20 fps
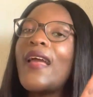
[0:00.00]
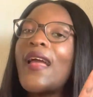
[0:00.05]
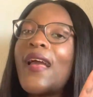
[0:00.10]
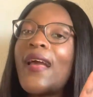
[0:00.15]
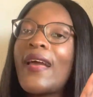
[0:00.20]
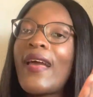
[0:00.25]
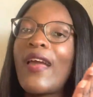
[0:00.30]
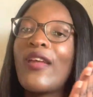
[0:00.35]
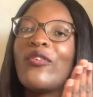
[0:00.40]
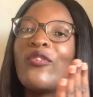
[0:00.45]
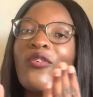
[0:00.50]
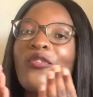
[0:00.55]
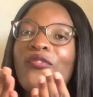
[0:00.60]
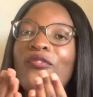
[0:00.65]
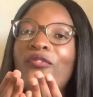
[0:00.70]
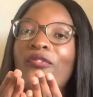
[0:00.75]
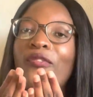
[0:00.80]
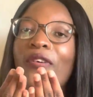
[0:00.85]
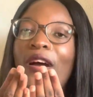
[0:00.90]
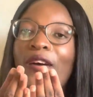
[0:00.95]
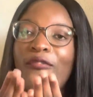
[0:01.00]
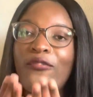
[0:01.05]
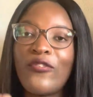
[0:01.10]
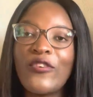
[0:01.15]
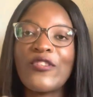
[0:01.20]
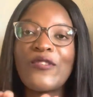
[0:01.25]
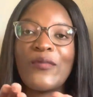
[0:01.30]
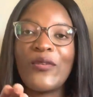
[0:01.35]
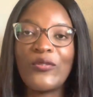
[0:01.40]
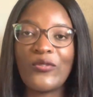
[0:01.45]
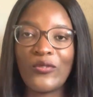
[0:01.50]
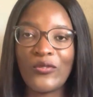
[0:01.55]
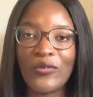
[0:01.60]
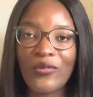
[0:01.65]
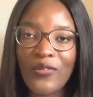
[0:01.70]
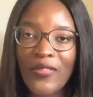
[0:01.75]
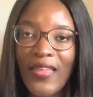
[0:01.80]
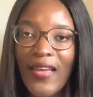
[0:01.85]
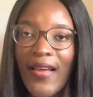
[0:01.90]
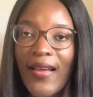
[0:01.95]
kind of affords me to do
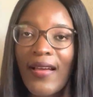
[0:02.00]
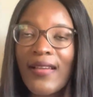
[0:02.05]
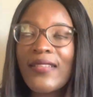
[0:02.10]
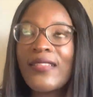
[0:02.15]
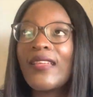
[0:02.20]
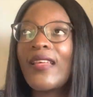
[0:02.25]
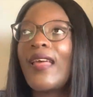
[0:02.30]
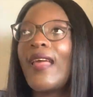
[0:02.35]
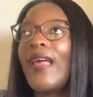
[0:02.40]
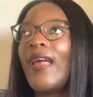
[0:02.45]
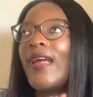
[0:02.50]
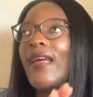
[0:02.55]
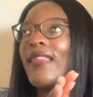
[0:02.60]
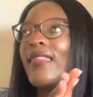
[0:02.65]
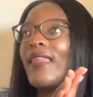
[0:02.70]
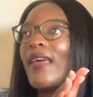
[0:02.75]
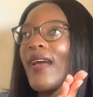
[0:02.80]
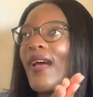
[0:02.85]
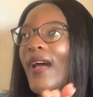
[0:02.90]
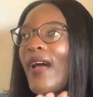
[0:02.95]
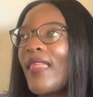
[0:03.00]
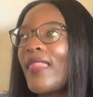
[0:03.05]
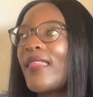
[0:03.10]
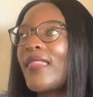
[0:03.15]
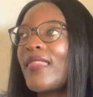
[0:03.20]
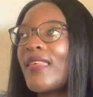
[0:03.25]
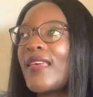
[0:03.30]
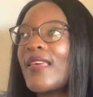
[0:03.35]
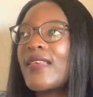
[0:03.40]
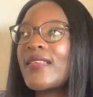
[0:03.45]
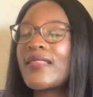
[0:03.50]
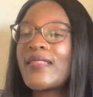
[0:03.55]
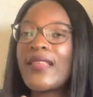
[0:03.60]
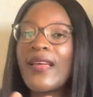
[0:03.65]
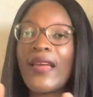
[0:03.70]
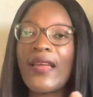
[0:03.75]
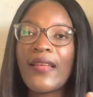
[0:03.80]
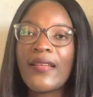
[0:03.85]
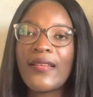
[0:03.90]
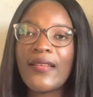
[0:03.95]
that. And the other thing is
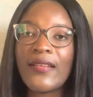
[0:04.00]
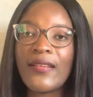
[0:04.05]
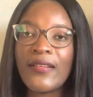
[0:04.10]
that